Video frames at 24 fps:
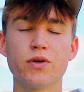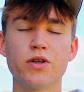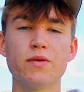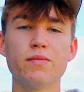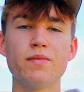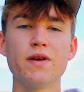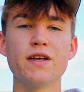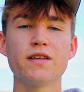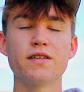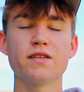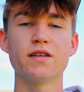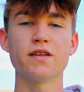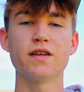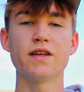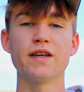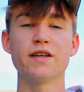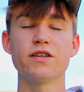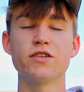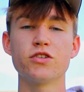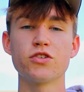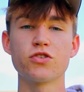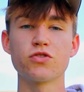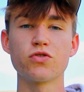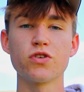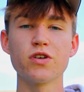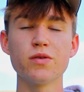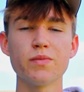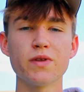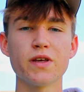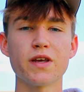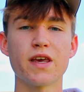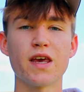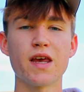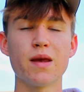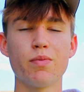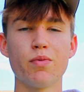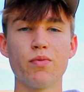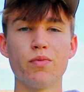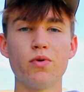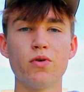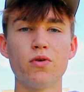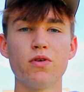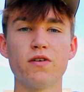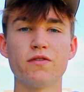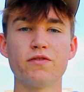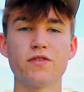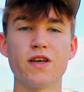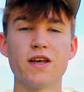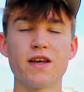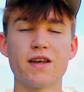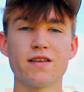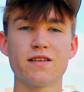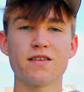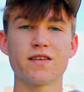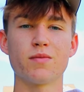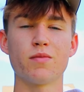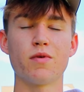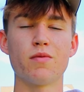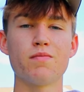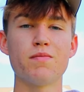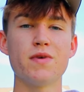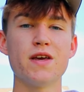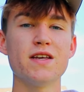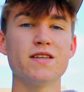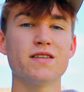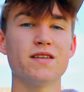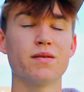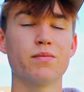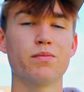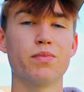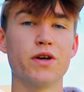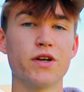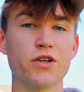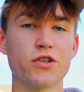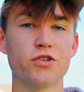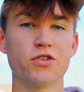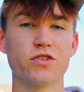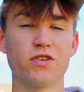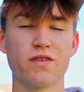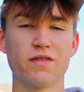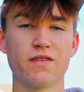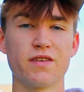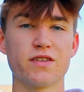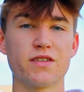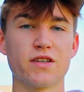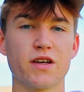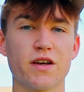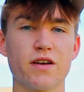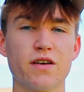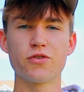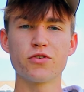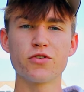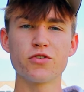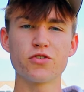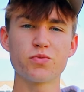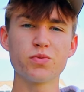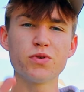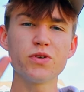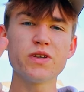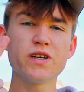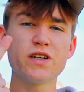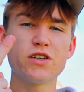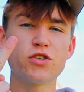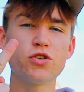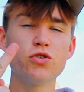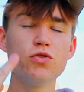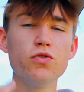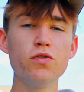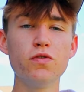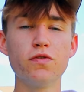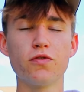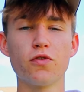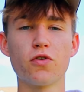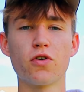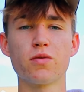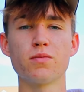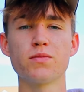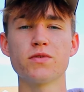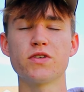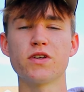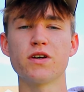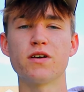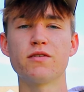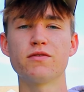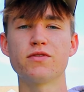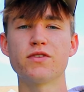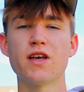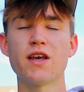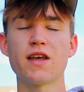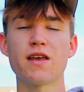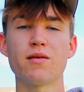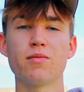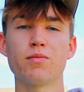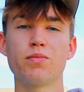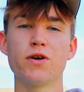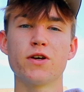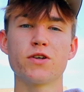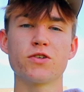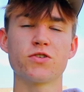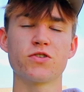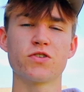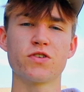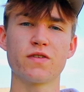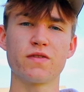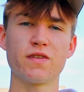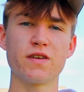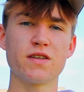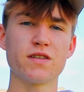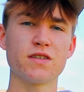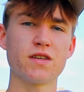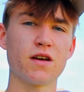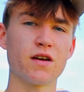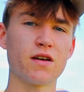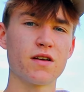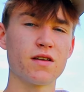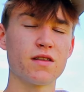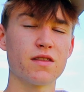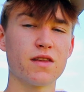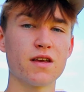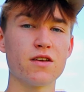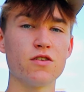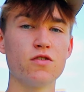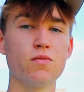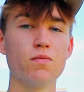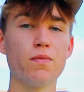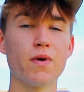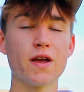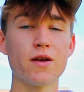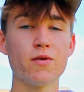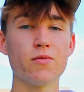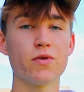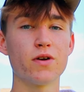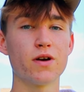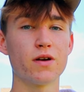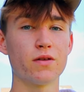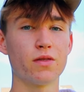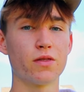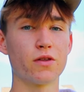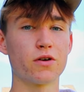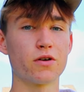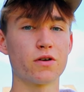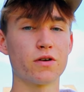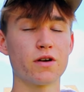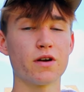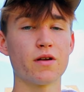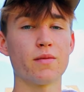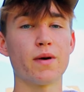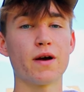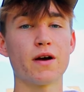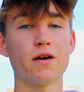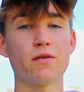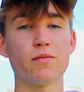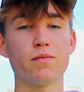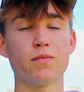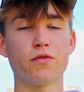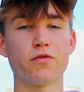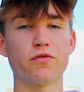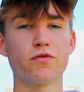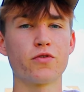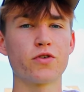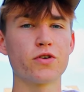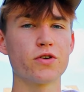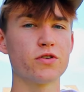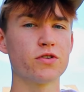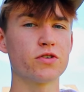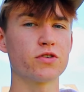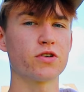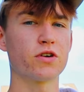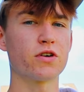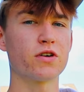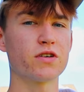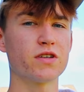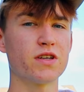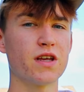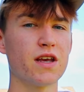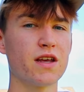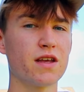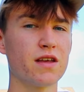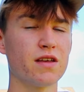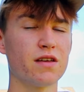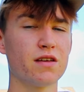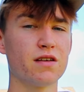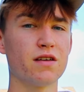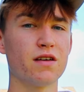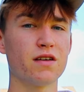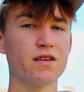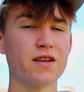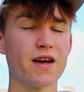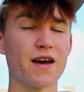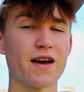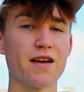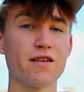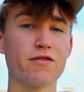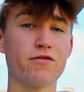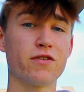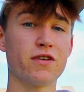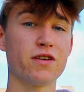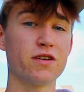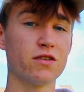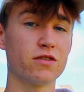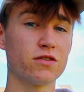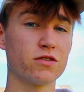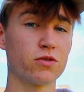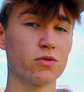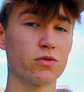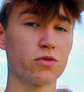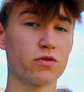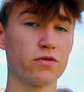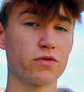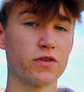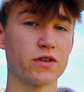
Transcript: But it makes it extremely capable of taking some amazing pictures of the sun. There's really two forms of taking pictures of the sun that you might want to learn about before you start taking a dive into solar